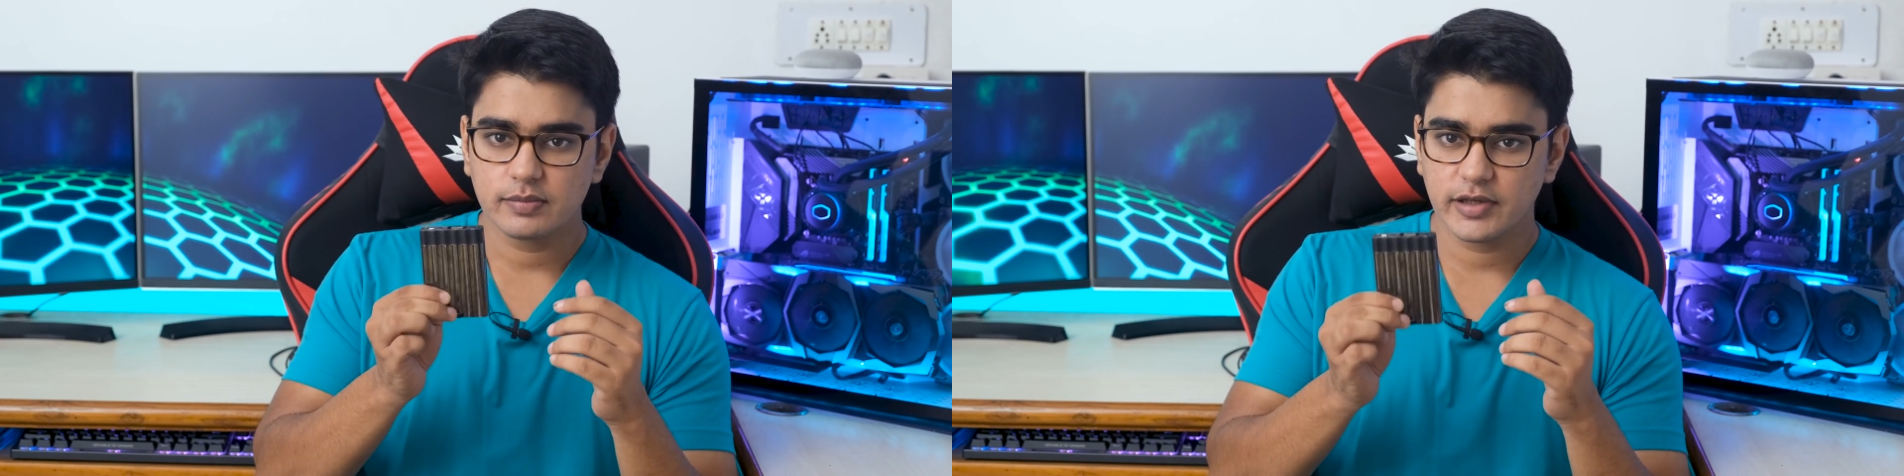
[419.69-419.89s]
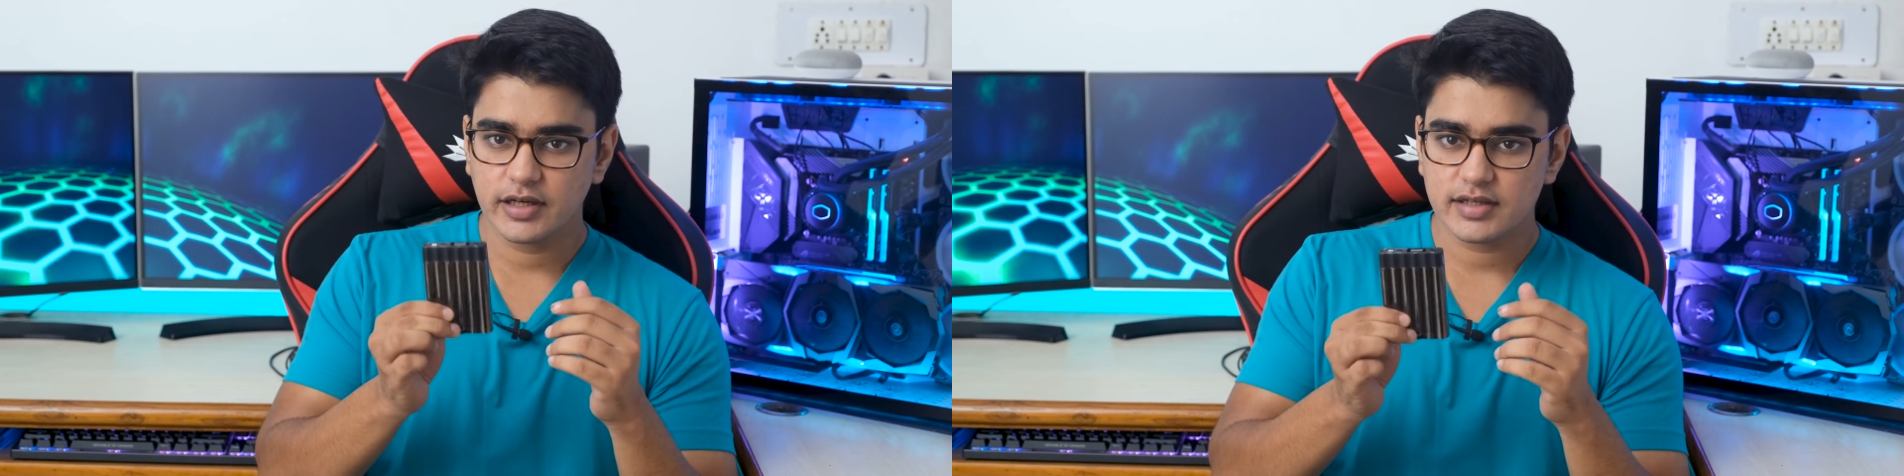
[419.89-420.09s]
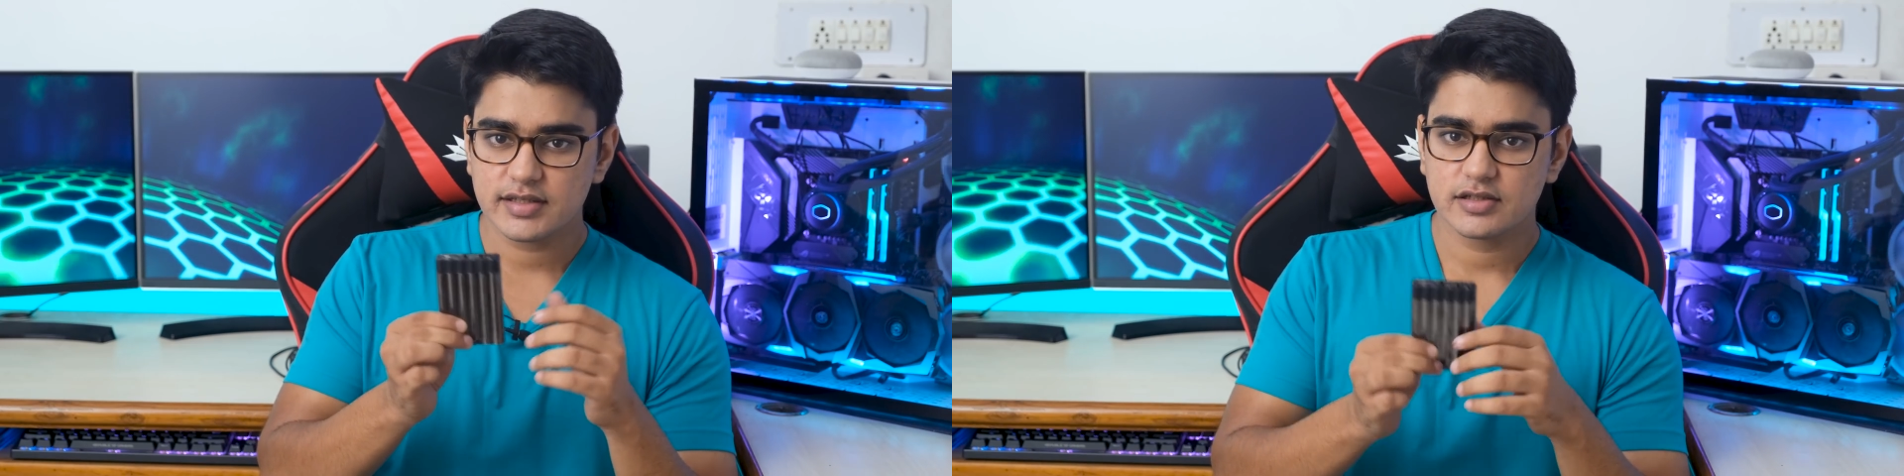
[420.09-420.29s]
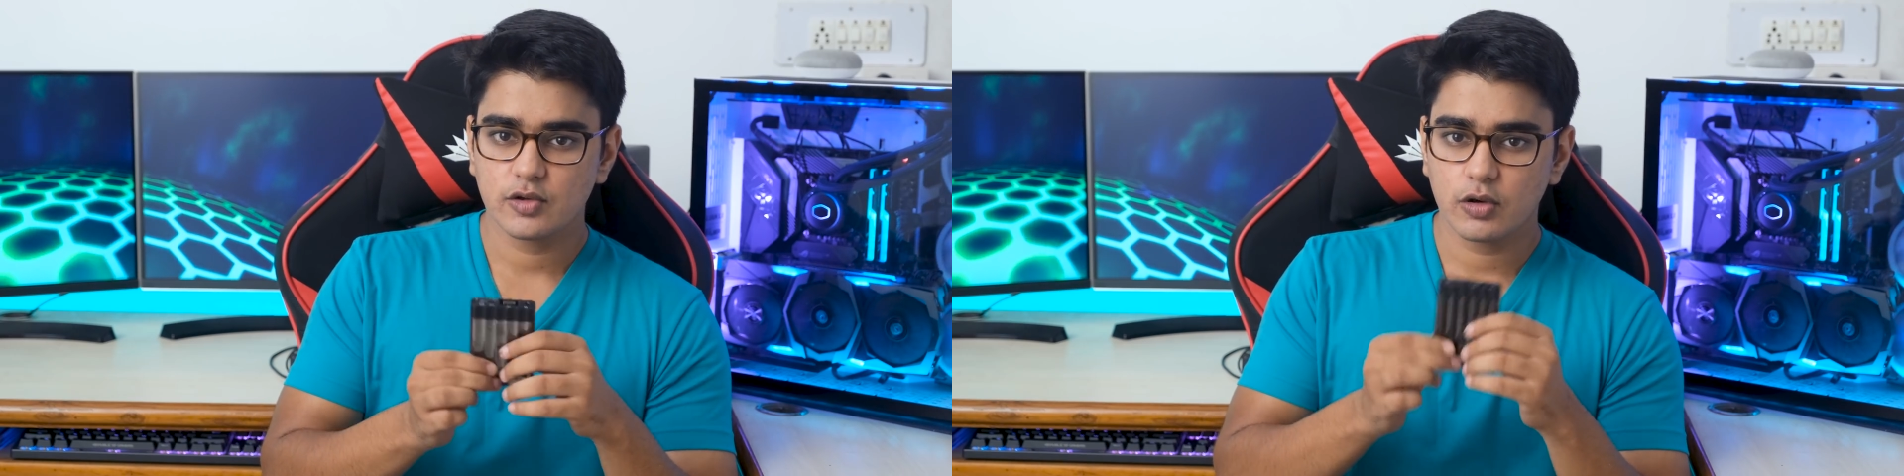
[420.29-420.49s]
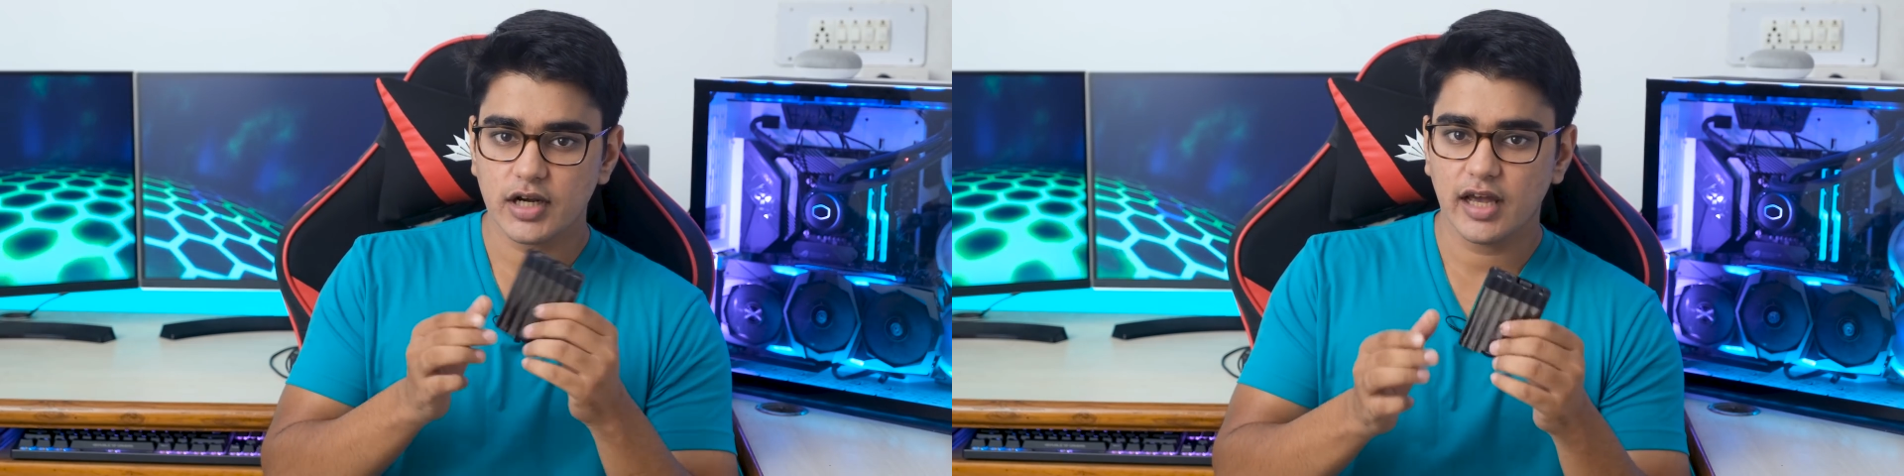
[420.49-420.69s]
players
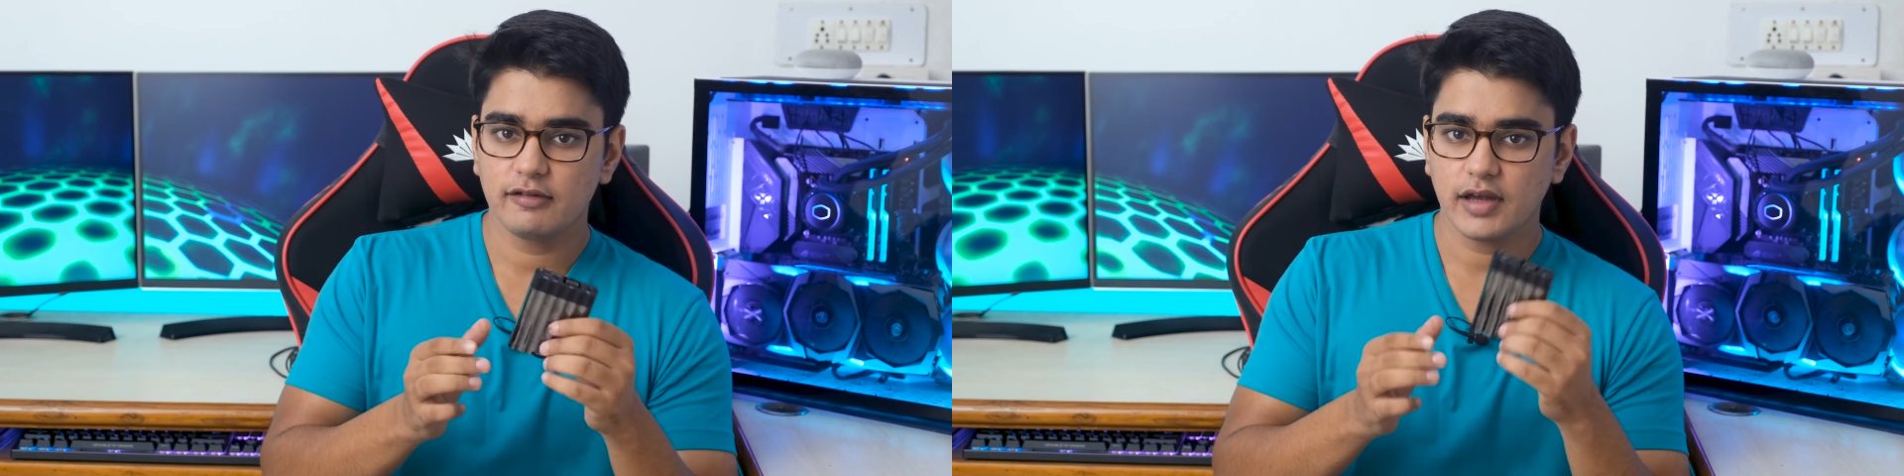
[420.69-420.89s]
don't have